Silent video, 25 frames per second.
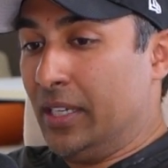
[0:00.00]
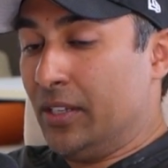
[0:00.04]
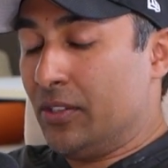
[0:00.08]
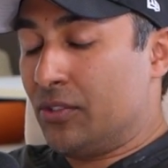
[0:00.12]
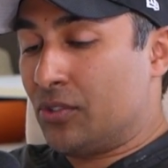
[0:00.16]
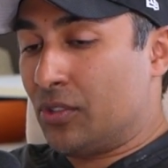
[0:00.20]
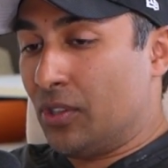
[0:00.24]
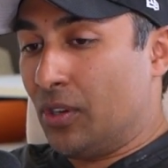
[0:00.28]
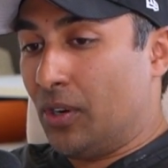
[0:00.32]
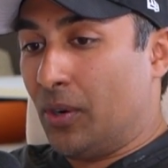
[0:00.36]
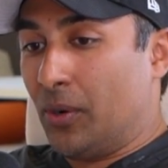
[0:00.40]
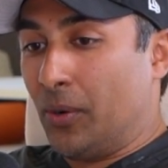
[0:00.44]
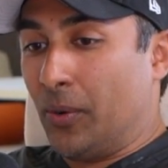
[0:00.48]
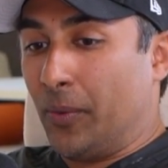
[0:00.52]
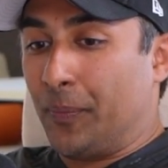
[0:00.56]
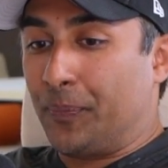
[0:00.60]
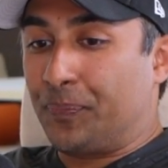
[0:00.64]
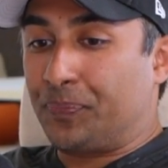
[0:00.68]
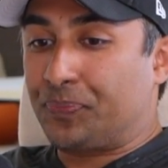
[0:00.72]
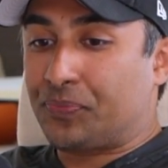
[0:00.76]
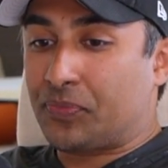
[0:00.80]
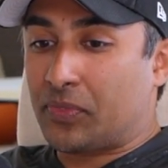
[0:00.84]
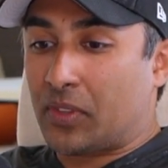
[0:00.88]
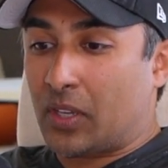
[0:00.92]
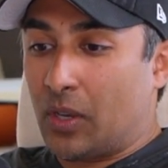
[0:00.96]
So
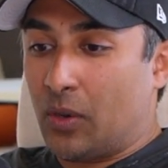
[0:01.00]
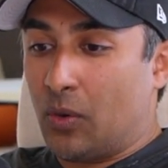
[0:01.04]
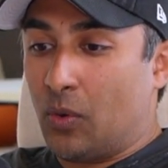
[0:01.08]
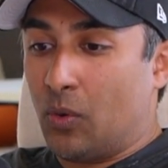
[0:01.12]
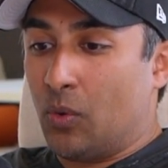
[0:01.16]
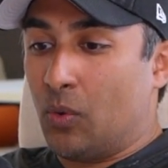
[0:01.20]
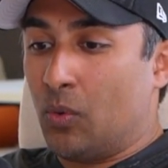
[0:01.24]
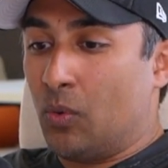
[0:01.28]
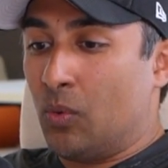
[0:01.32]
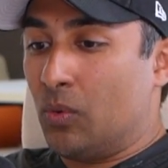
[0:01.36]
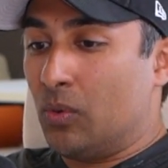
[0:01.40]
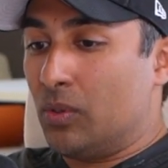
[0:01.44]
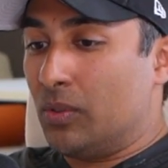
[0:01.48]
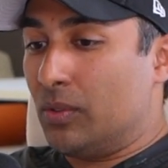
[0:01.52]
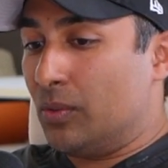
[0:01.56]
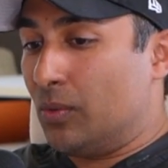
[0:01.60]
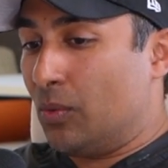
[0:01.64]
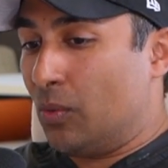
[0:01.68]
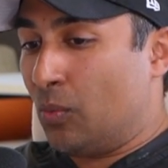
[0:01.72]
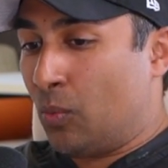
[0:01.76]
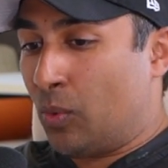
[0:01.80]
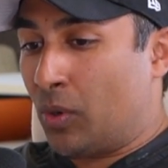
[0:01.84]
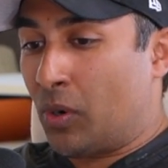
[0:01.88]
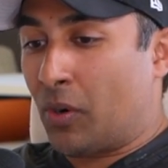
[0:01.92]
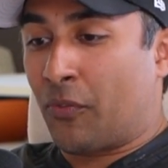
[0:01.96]

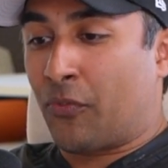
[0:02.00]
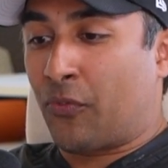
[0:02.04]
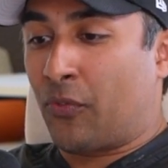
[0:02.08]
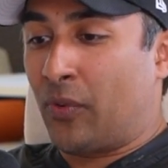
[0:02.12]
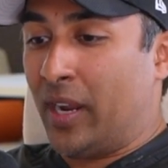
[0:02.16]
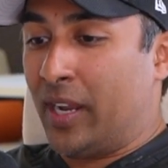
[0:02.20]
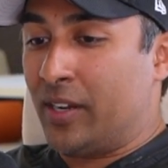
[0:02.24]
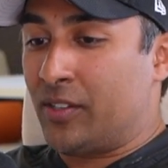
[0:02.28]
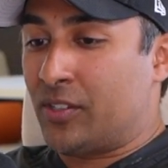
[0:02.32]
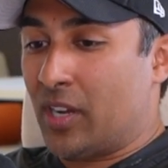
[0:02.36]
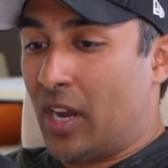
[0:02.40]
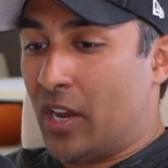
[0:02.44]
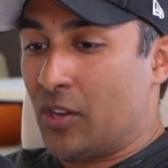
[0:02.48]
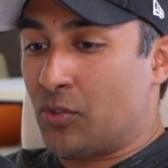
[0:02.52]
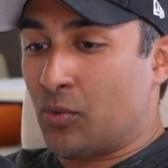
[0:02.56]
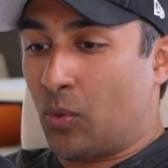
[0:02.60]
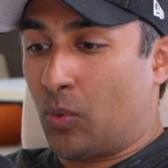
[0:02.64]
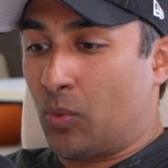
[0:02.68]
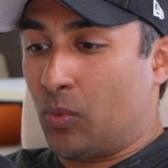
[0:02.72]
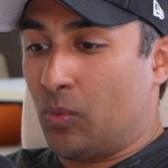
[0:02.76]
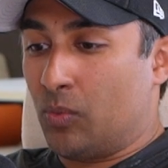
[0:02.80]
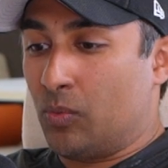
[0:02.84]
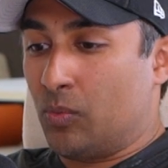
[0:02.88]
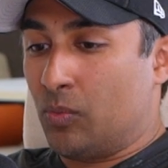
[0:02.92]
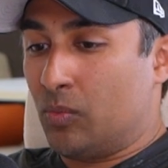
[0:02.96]
we're a franchise
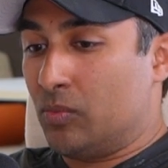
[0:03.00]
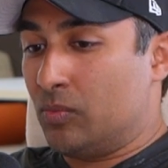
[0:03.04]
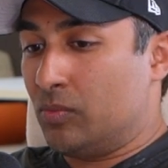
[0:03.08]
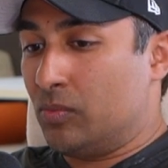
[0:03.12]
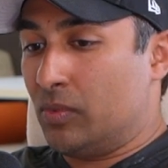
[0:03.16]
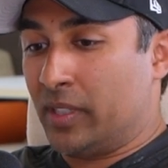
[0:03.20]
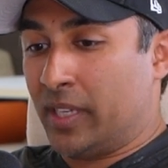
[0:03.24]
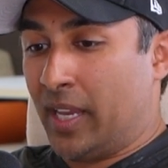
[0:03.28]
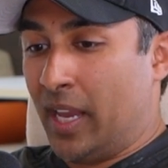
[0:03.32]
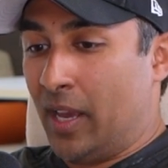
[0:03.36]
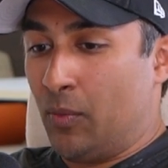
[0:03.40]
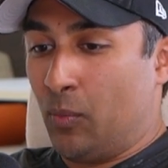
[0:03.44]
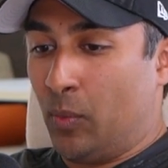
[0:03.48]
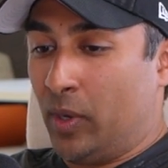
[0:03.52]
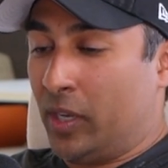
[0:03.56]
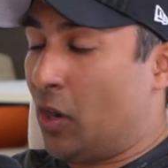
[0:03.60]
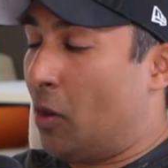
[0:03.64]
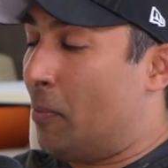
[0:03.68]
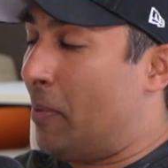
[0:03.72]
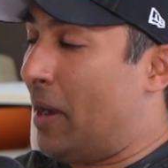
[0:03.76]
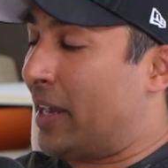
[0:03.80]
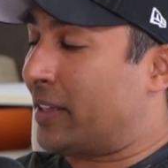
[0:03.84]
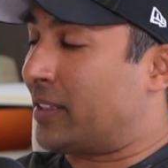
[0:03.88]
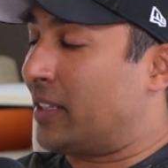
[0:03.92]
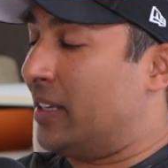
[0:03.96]
where, again, we
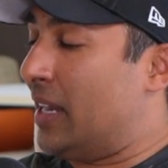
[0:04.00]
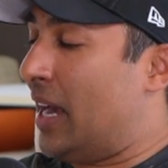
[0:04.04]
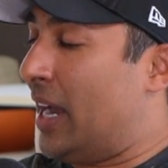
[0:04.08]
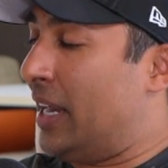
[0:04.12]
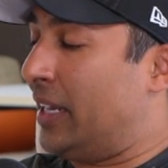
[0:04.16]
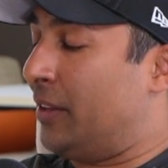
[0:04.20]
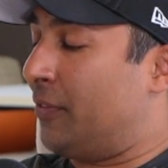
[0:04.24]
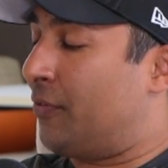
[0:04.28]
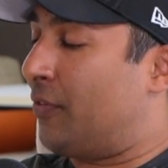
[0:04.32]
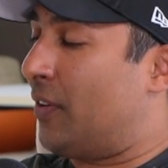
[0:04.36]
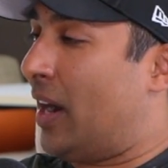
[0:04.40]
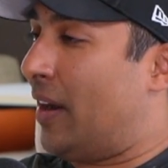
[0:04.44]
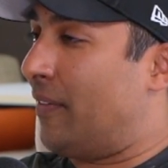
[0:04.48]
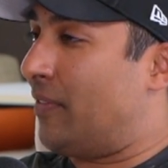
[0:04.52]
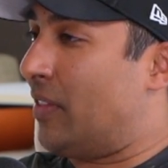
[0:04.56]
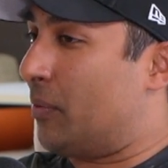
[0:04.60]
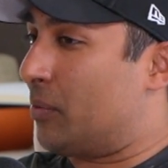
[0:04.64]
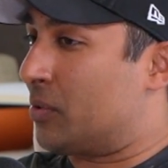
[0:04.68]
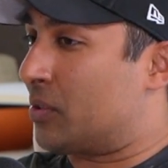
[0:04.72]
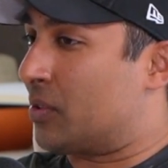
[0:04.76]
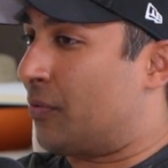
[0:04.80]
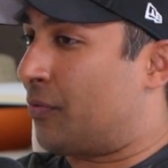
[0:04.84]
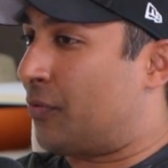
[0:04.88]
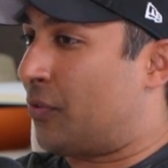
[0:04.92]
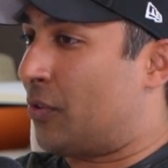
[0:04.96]
go back to 95. That
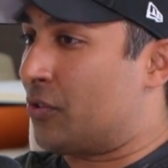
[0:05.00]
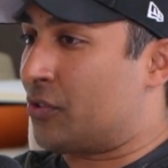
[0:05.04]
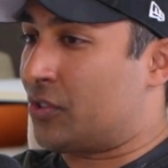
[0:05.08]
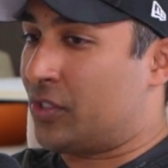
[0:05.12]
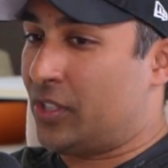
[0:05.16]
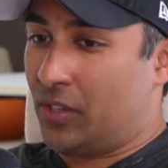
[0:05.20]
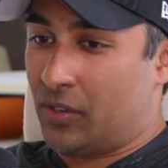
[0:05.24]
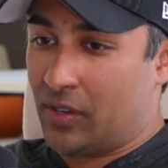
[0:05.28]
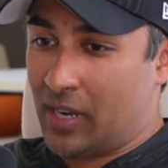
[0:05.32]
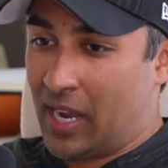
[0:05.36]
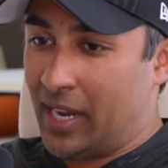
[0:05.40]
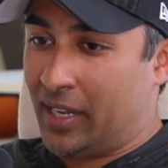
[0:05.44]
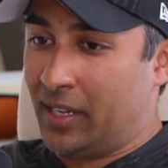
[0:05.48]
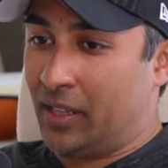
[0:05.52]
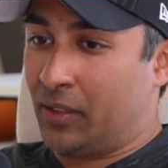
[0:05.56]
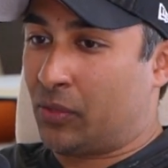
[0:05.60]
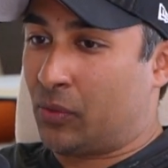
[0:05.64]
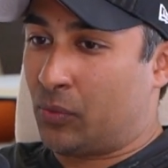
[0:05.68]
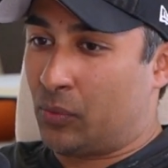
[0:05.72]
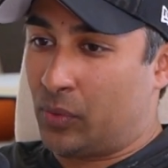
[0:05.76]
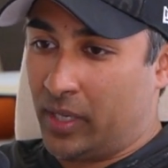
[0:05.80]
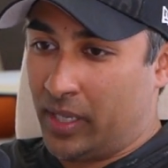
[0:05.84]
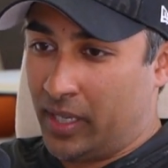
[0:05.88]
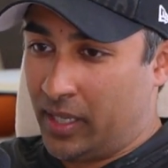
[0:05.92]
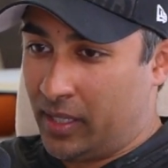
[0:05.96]
was the first year,
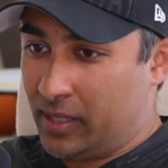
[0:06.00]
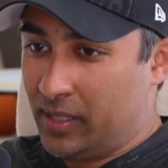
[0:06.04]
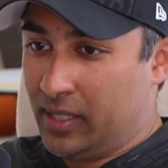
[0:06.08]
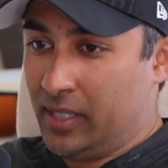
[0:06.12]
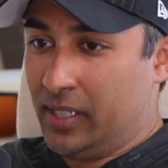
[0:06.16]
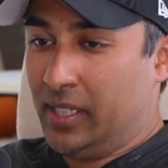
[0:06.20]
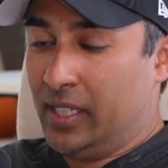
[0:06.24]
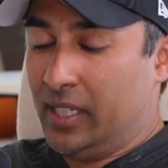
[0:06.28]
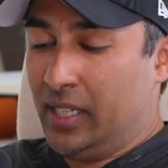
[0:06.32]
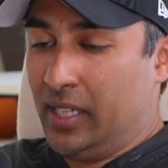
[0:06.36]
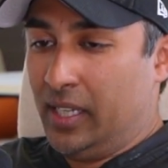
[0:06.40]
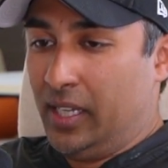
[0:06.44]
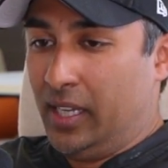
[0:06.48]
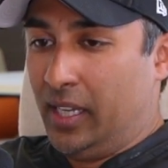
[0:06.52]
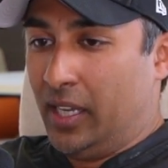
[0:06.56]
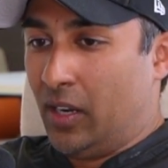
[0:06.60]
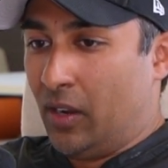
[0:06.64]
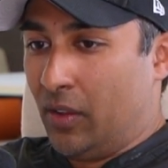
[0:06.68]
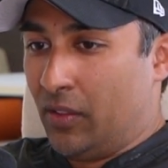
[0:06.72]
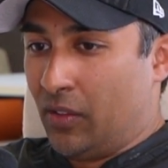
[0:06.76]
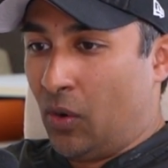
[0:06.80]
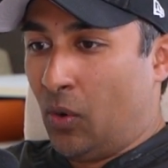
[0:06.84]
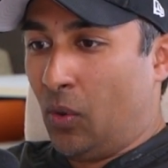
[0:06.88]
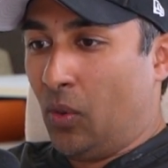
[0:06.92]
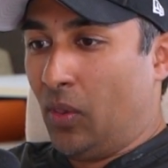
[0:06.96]
93.
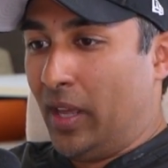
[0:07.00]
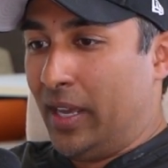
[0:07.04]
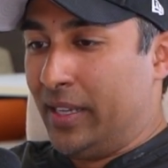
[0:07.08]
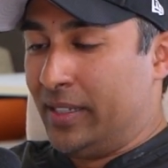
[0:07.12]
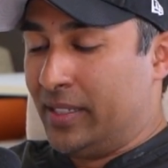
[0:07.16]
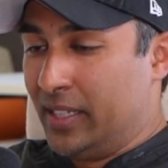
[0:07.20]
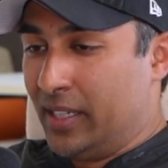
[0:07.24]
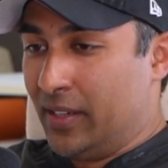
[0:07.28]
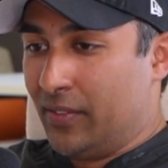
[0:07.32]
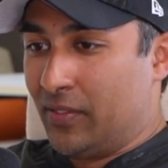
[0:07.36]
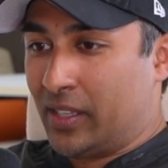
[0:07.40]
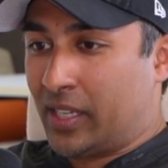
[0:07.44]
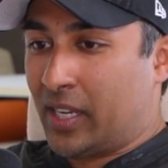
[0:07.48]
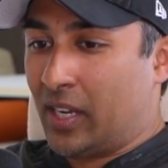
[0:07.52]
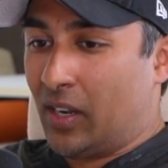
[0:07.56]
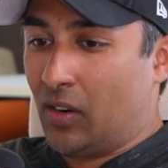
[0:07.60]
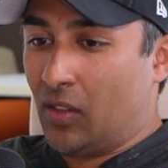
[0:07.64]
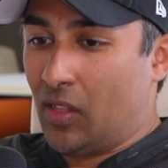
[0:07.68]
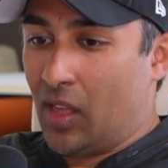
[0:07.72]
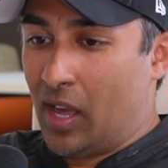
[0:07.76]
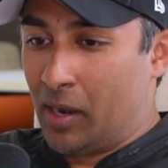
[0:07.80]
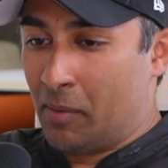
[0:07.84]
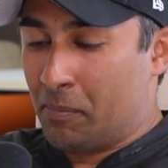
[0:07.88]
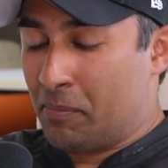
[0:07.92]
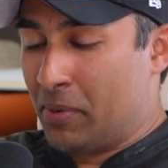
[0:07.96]
The whole idea of the
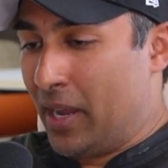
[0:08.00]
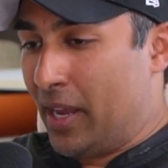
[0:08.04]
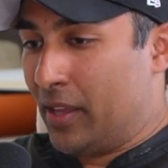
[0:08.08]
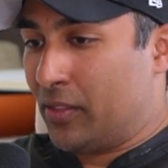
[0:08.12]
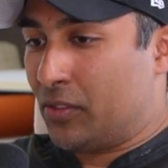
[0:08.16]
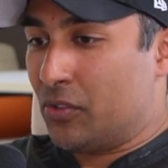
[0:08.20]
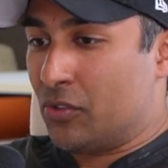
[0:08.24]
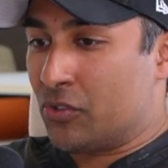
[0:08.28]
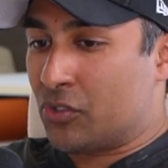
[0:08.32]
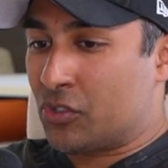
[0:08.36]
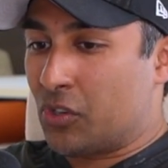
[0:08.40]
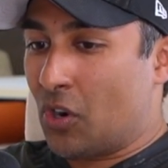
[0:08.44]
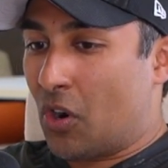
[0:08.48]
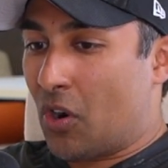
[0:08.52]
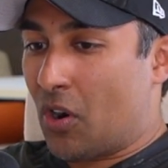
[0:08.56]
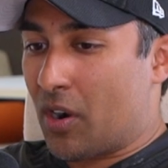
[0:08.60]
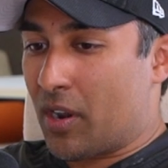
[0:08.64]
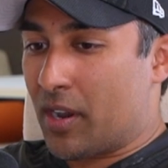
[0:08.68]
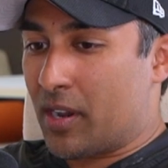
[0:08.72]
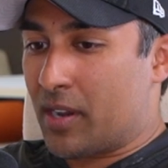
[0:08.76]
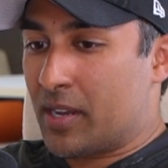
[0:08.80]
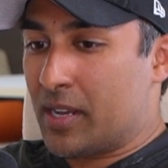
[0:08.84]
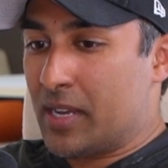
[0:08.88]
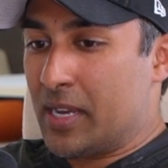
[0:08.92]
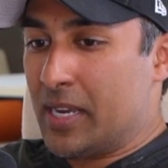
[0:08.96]
Carolina Panthers
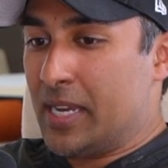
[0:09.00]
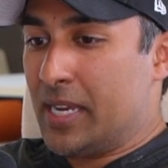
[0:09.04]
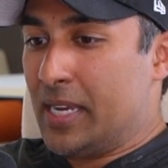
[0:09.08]
started.